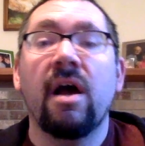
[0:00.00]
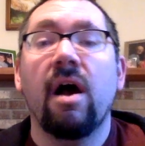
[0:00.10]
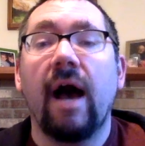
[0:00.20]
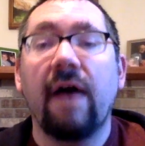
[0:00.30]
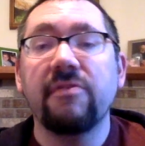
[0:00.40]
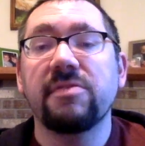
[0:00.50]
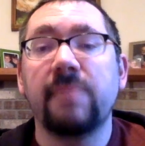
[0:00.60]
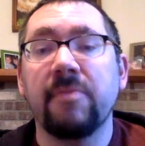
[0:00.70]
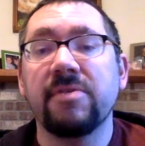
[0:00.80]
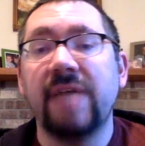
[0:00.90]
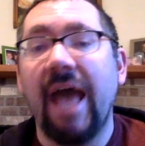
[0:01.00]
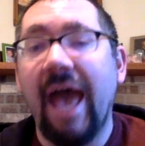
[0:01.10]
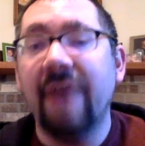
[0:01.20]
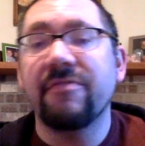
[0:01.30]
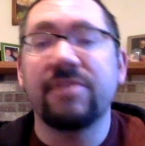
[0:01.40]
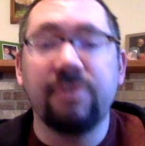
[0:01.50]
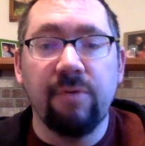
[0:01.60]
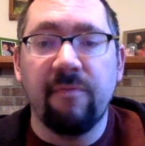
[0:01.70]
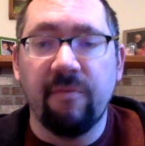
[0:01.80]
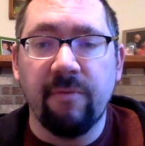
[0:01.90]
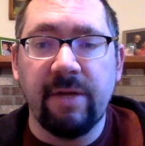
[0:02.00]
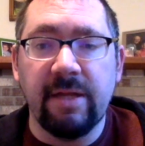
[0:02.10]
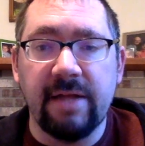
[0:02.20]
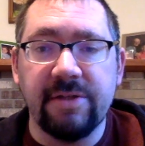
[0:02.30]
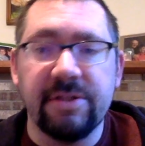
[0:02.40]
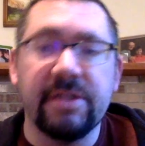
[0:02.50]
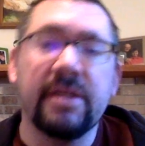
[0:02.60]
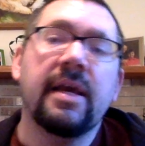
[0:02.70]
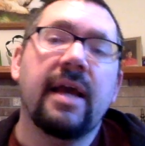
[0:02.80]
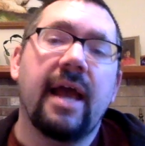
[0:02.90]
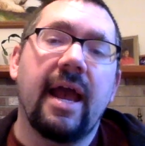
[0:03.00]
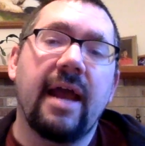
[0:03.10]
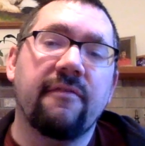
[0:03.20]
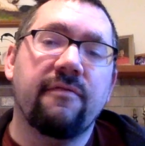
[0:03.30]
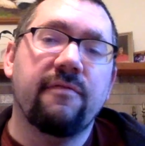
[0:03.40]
House members have to go up for re-election and